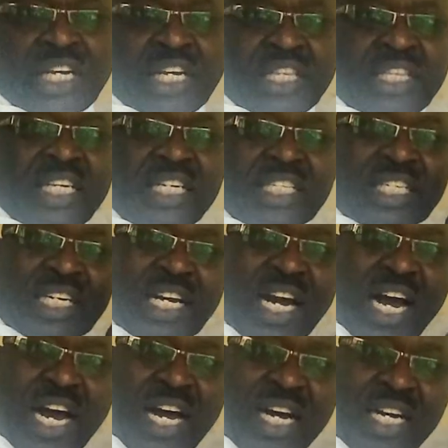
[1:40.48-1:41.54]
this
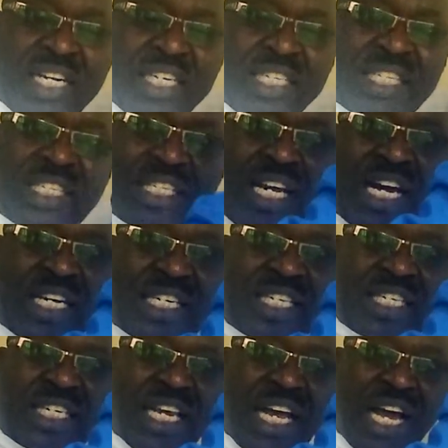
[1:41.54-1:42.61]
car
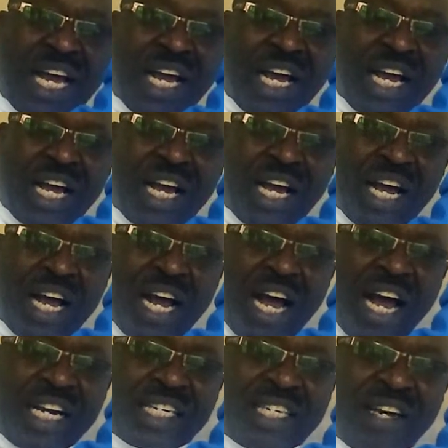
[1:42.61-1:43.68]
starts
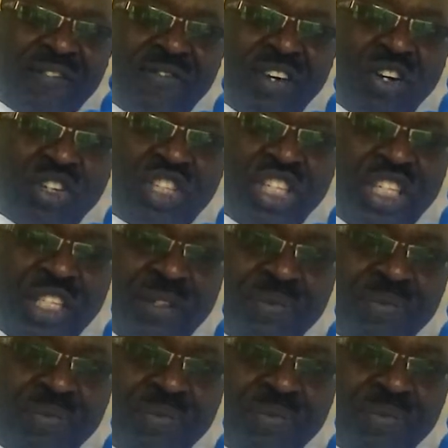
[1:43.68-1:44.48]
at some velocity.